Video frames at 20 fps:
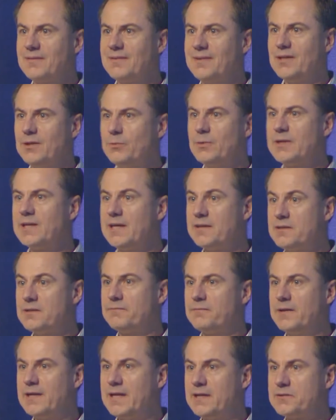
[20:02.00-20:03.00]
you would get
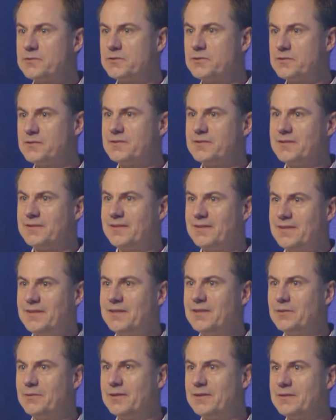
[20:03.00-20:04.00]
different answers,
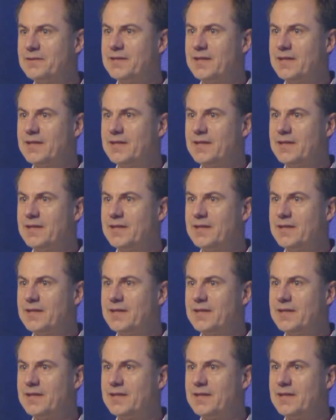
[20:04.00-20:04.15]
in